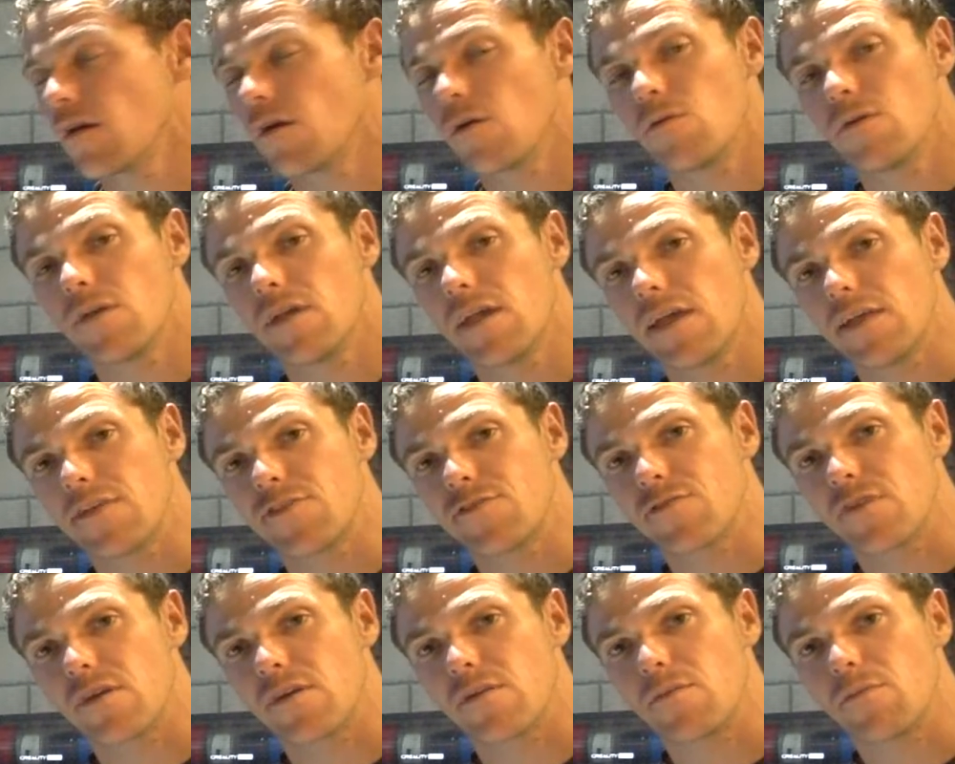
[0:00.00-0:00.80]
Oh, yeah,
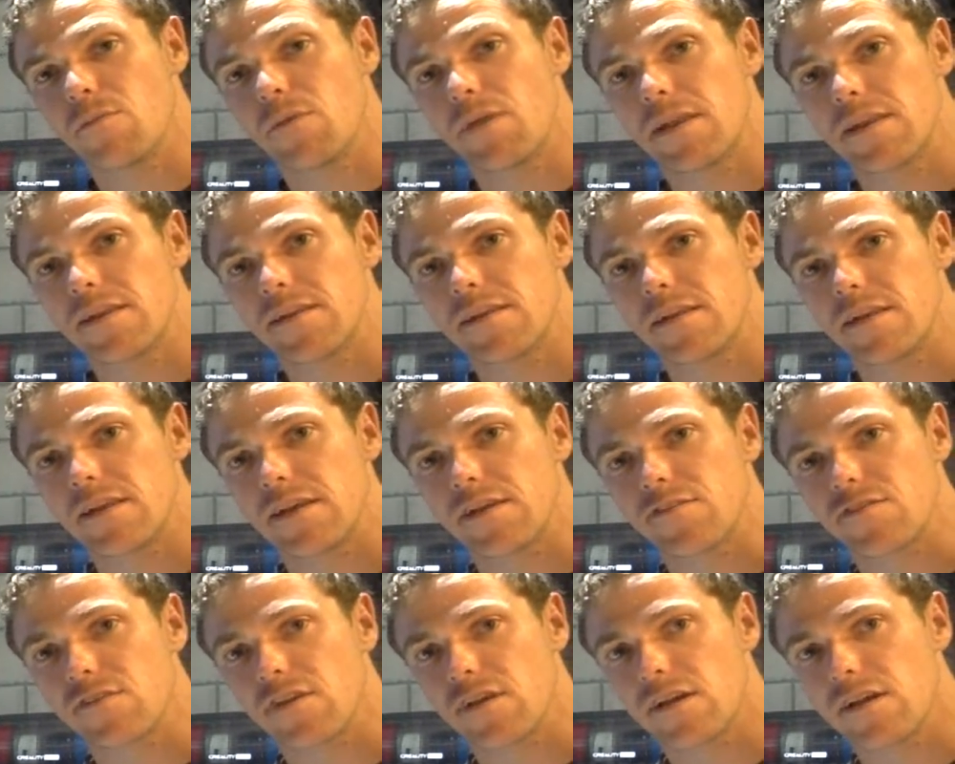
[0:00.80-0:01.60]
that's right. We mainly did
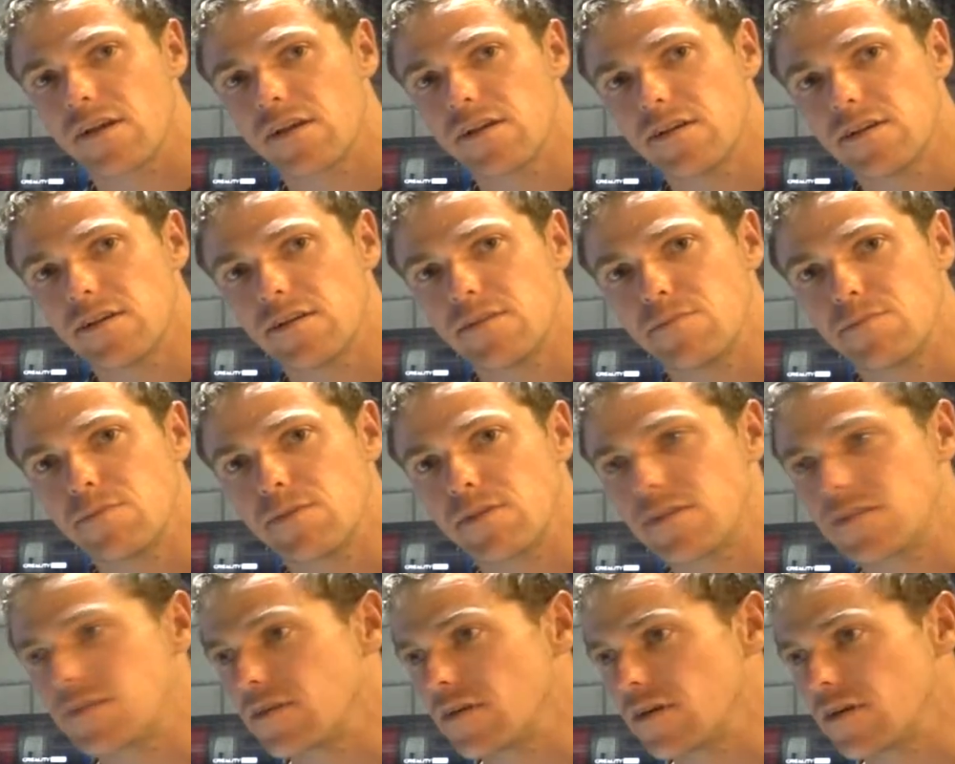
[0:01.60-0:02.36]
electric. But